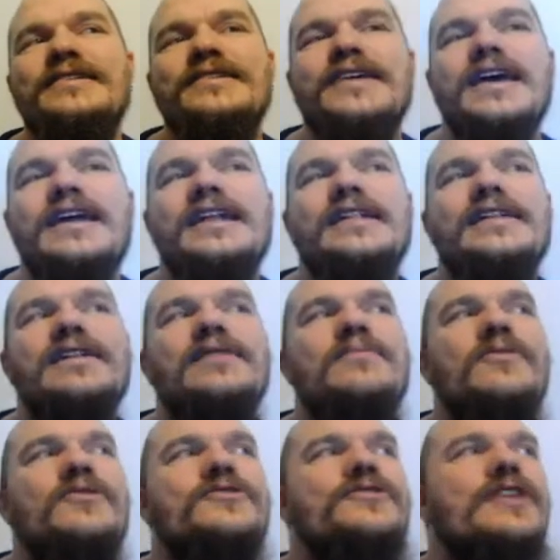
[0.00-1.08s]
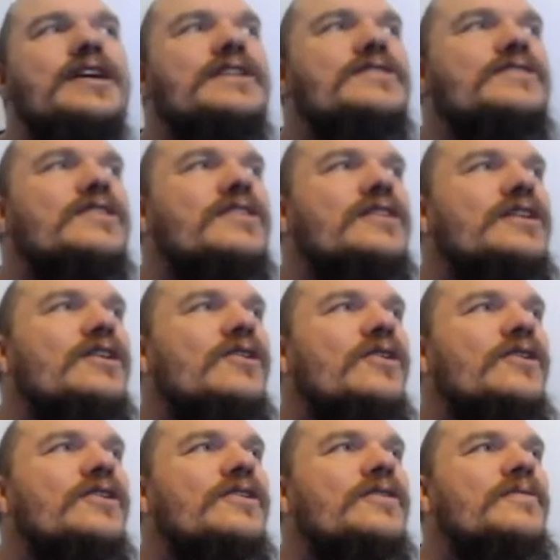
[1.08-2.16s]
get a little more science early on.
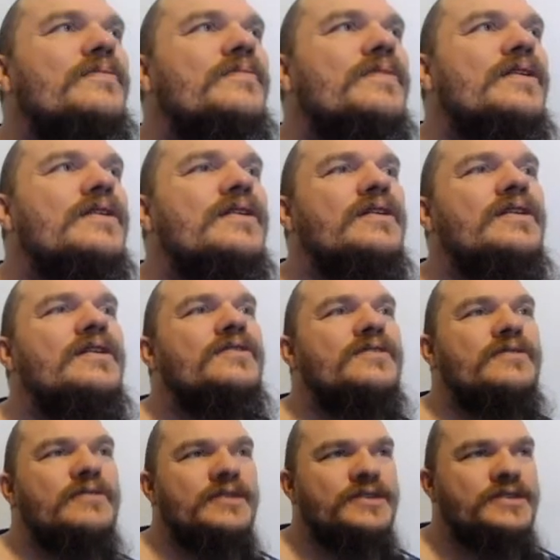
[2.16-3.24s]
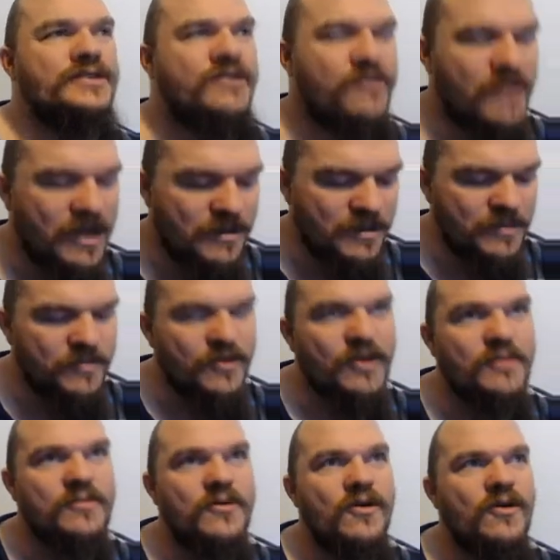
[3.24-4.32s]
So we'll just grab a
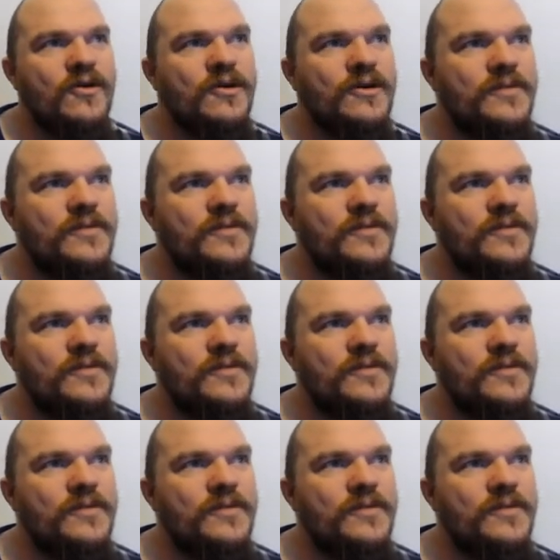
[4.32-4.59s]
probe core.